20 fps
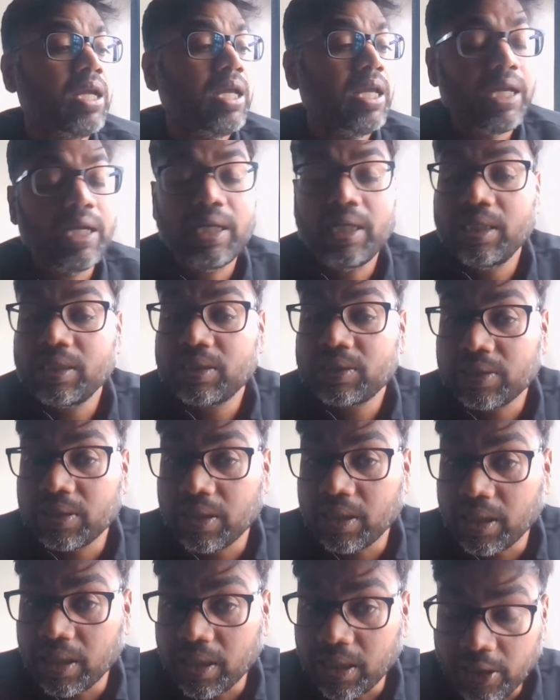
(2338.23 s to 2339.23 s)
English
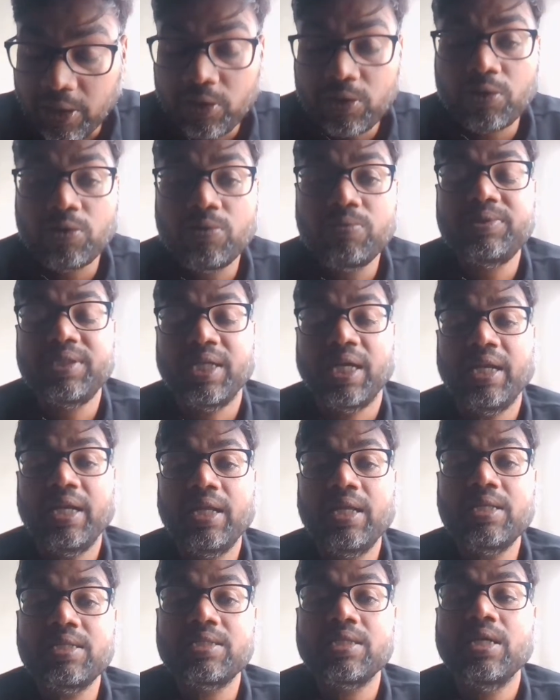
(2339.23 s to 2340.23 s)
YouTube
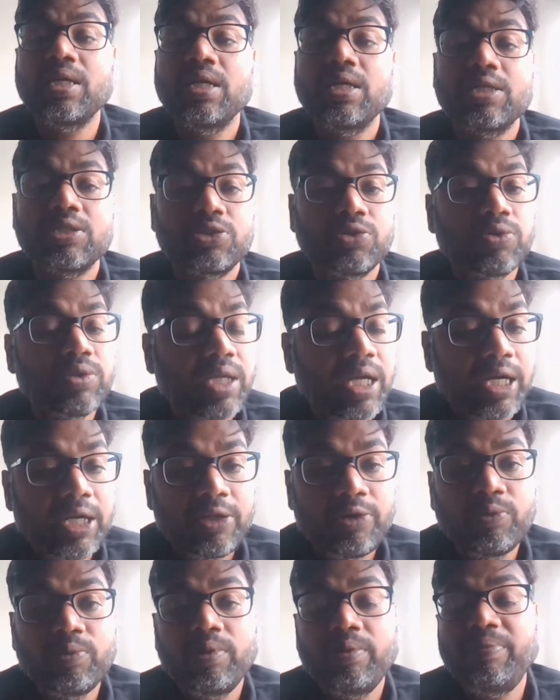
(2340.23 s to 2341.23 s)
channels, so that
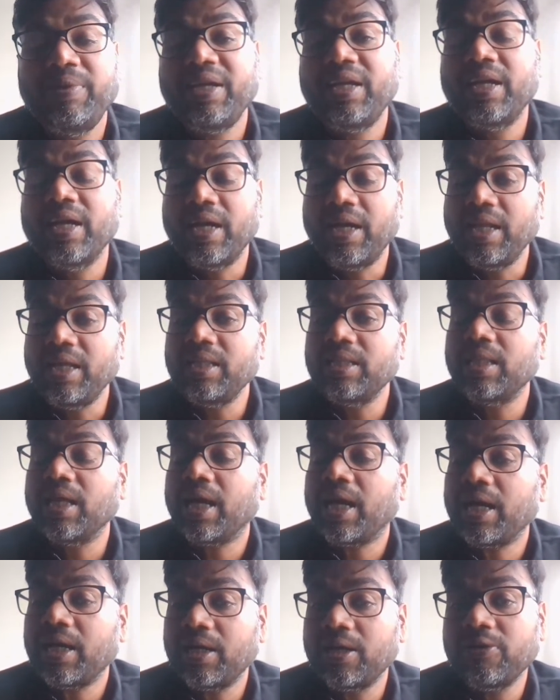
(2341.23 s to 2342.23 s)
you will be getting
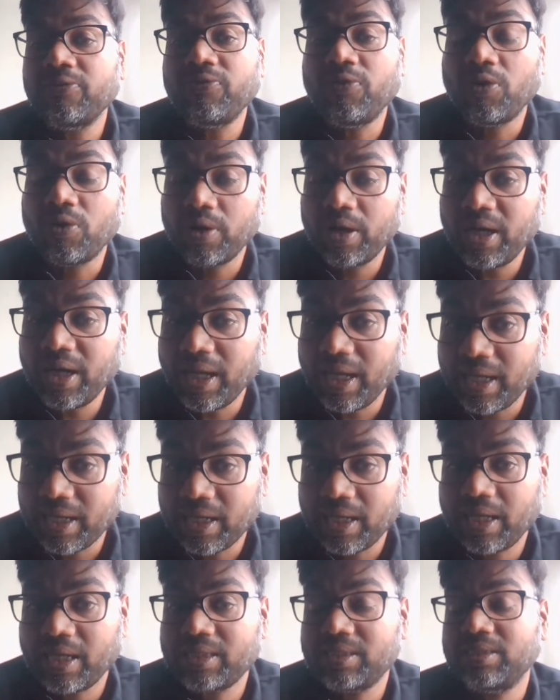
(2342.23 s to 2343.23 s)
that foreign
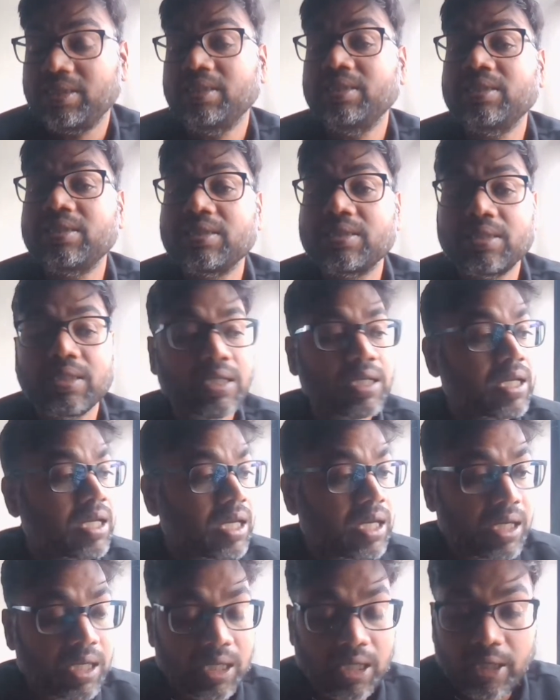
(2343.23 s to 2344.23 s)
accents,
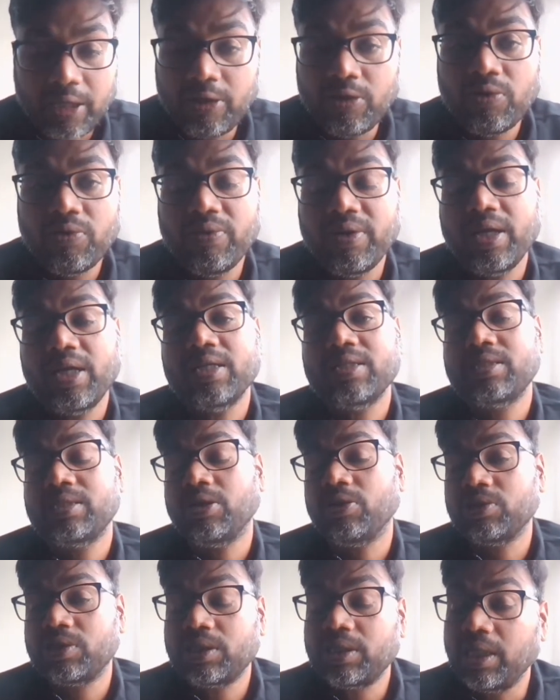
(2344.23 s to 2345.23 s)
US,
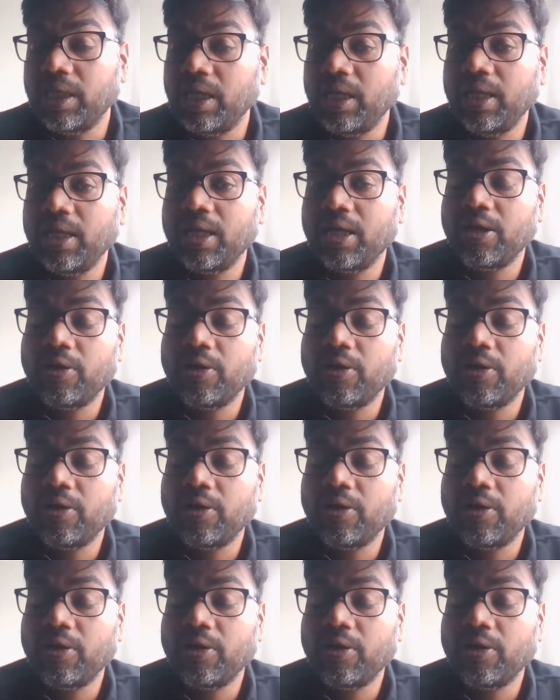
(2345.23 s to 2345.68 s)
Australian,